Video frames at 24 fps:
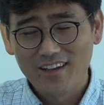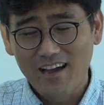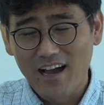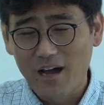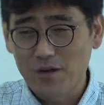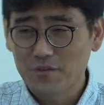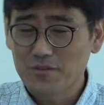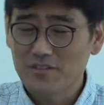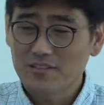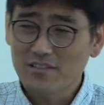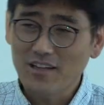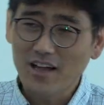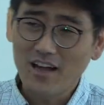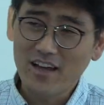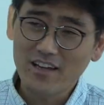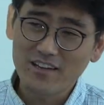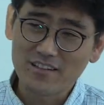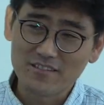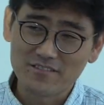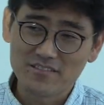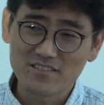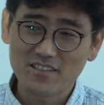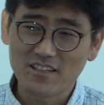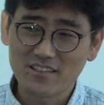outside
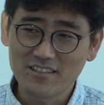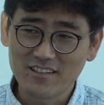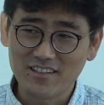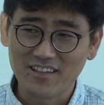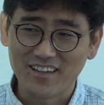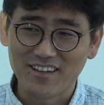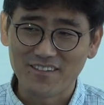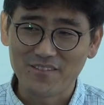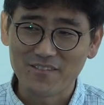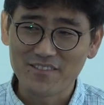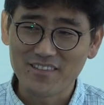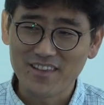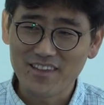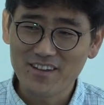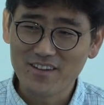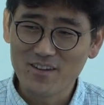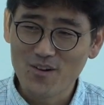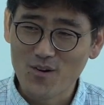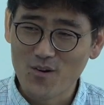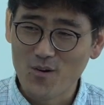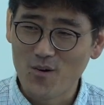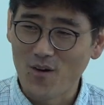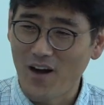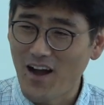of Sunday, when they
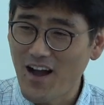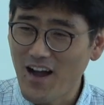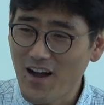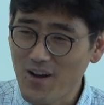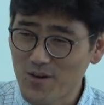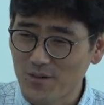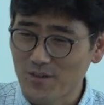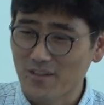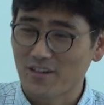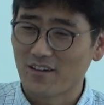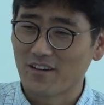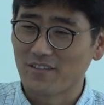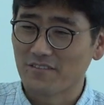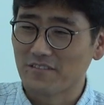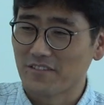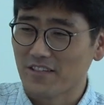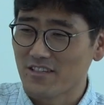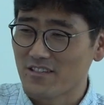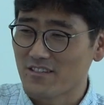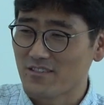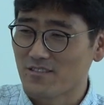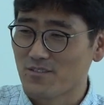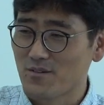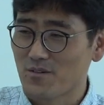go out of
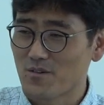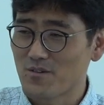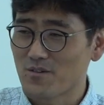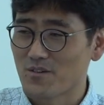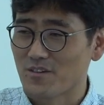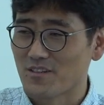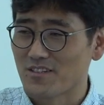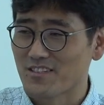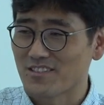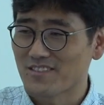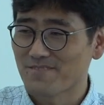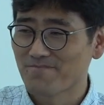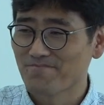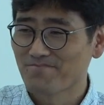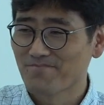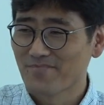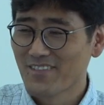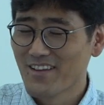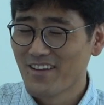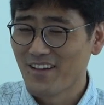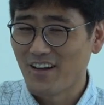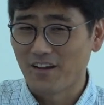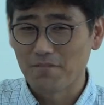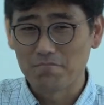these doors
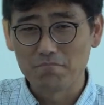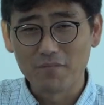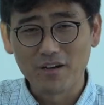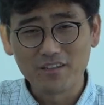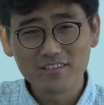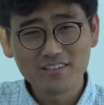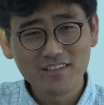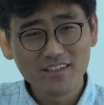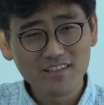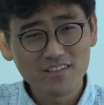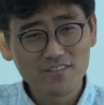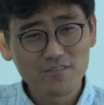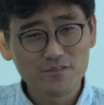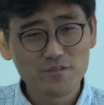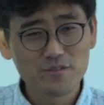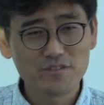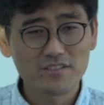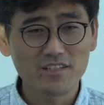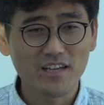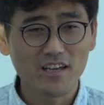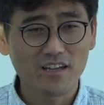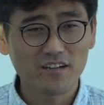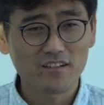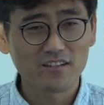on Monday through
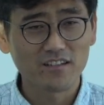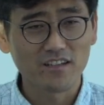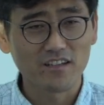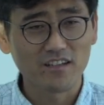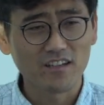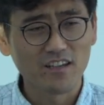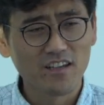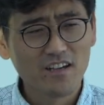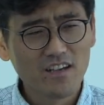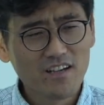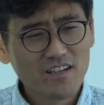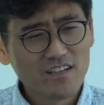Saturday,